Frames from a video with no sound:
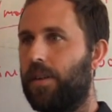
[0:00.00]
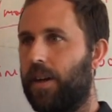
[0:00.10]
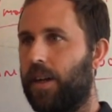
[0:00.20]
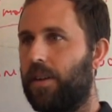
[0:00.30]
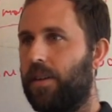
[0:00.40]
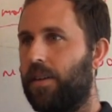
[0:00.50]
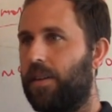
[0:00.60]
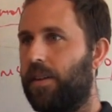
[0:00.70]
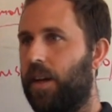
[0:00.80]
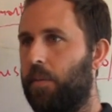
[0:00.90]
right?
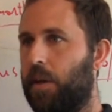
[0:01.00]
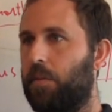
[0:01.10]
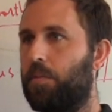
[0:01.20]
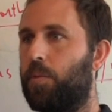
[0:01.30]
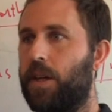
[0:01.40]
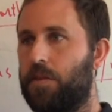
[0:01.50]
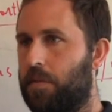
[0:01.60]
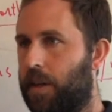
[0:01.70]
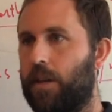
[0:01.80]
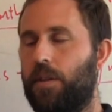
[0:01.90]
And we raise the
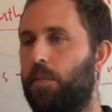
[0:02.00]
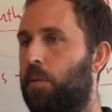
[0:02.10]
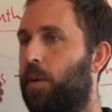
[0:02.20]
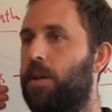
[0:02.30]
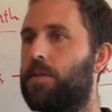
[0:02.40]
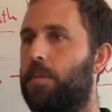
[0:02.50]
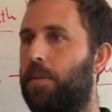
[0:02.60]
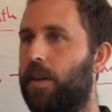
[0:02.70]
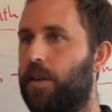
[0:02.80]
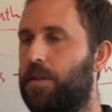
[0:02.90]
value, we raise the
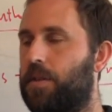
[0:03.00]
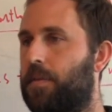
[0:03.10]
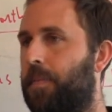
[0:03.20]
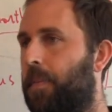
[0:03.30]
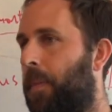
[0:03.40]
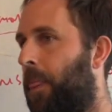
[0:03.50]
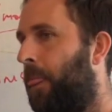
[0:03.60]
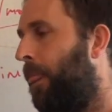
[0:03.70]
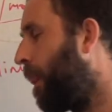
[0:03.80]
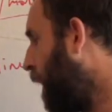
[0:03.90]
price.
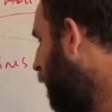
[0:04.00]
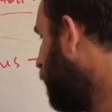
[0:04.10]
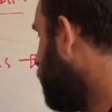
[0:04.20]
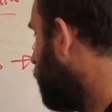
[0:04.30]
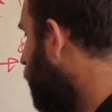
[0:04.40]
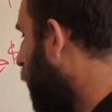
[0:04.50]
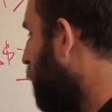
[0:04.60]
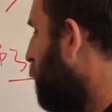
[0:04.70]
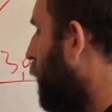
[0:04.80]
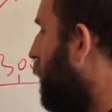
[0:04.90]
Now
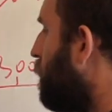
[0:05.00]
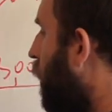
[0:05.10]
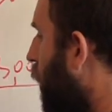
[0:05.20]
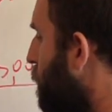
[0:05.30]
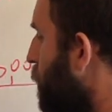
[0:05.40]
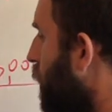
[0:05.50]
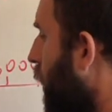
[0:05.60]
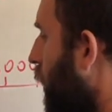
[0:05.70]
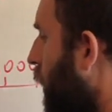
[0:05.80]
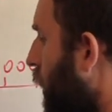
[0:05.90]
you have option
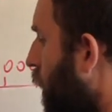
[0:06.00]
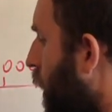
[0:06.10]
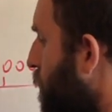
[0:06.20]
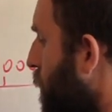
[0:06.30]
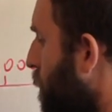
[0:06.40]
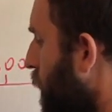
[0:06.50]
A and option